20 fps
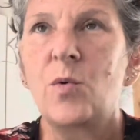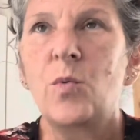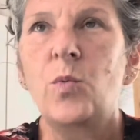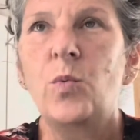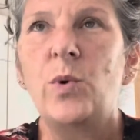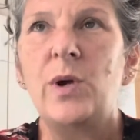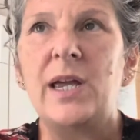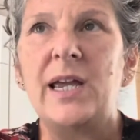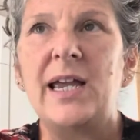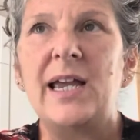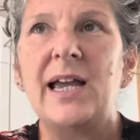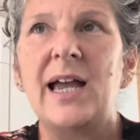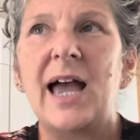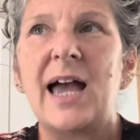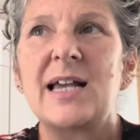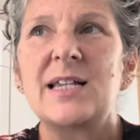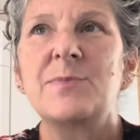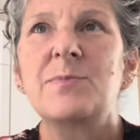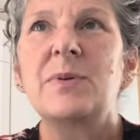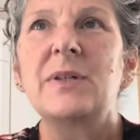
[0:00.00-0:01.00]
We
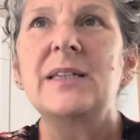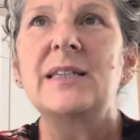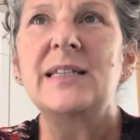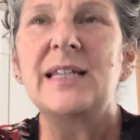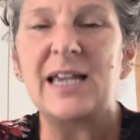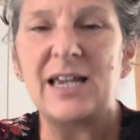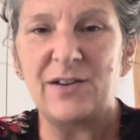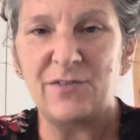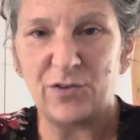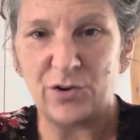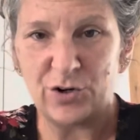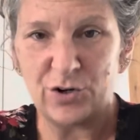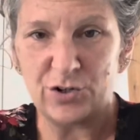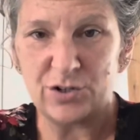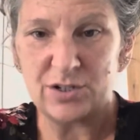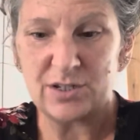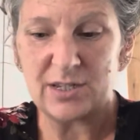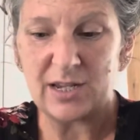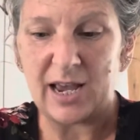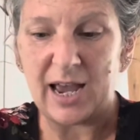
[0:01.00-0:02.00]
as
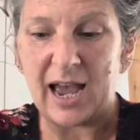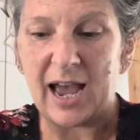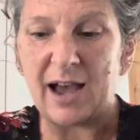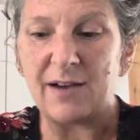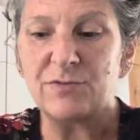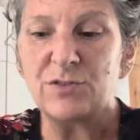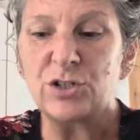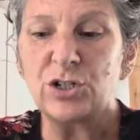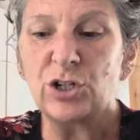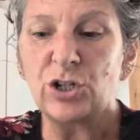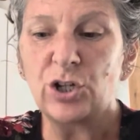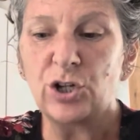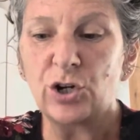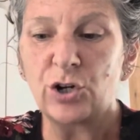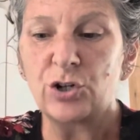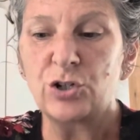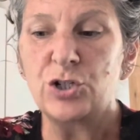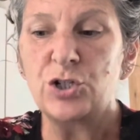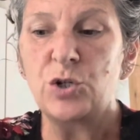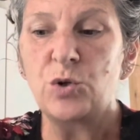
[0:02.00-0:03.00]
believers have to
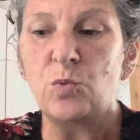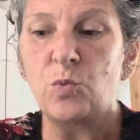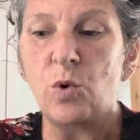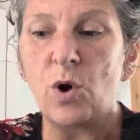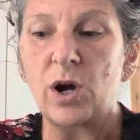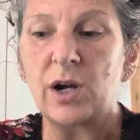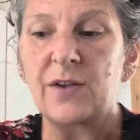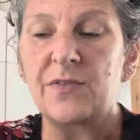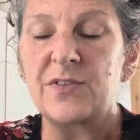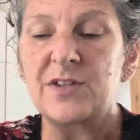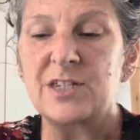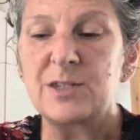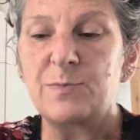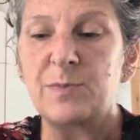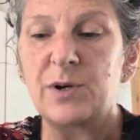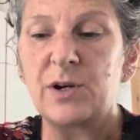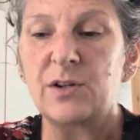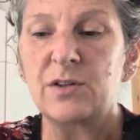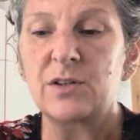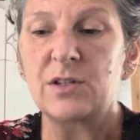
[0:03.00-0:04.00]
learn to walk in the Spirit.